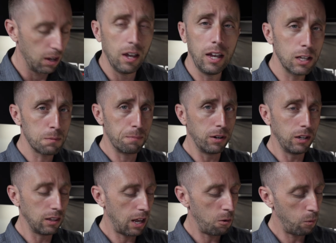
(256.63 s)
It's
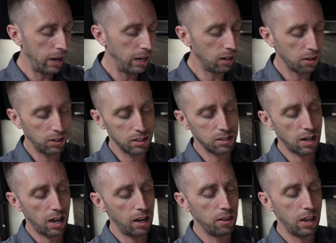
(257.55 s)
pretty lightweight on the
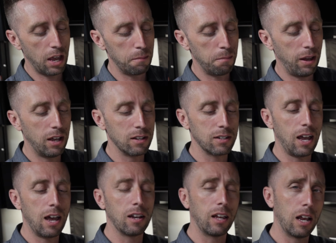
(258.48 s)
inside of the headband. It's
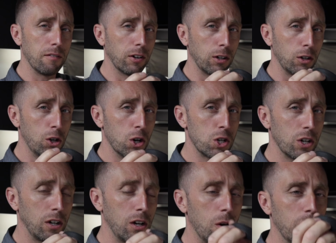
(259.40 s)
got kind of a
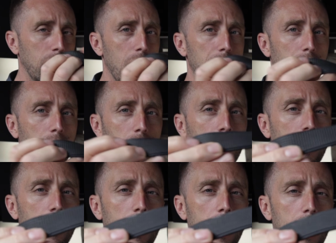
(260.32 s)
cushion going on there,
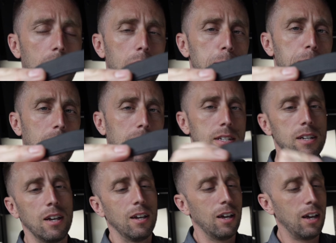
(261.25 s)

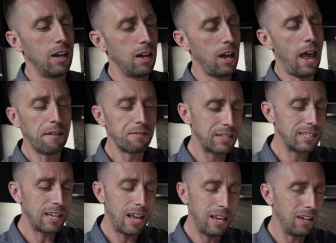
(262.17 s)
but I have to
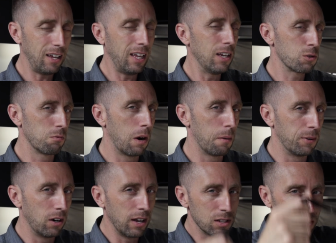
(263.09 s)
say it is
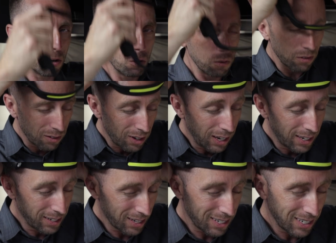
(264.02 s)
rubber, and so
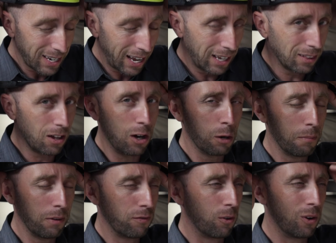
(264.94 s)
it doesn't take
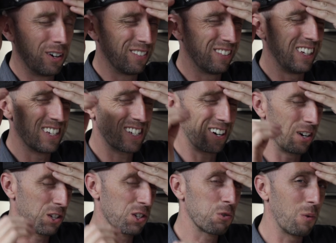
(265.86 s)
long before you
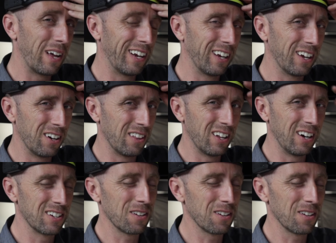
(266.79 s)
start sweating under there.